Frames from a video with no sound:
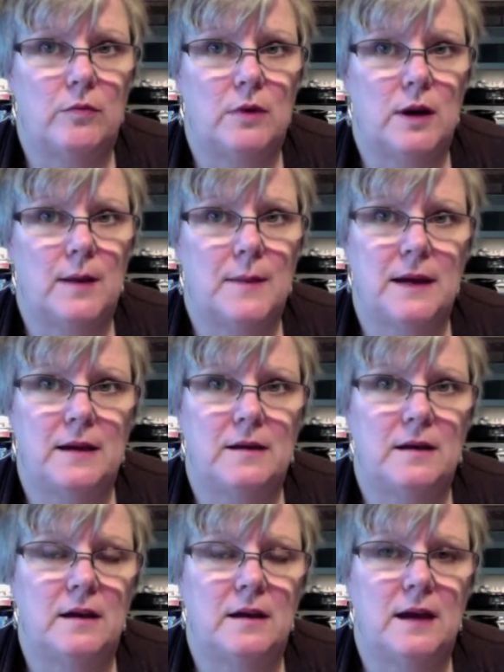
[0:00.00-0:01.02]
I
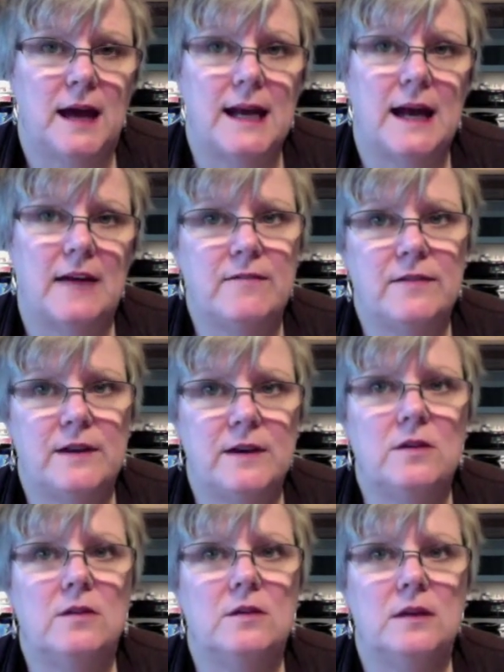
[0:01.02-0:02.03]
mean, and I
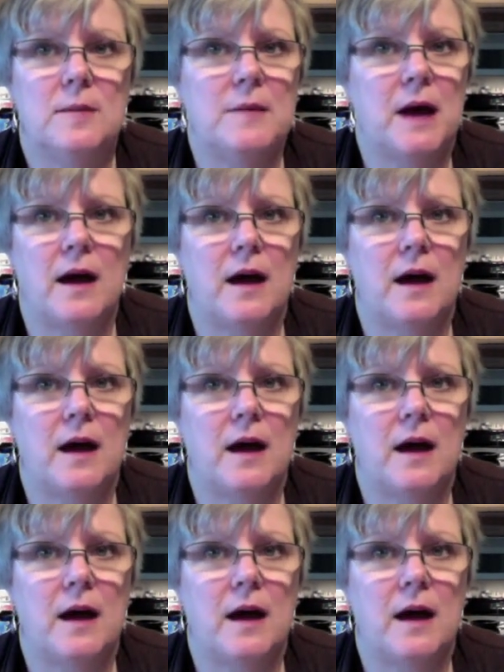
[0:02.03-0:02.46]
feel I'm not,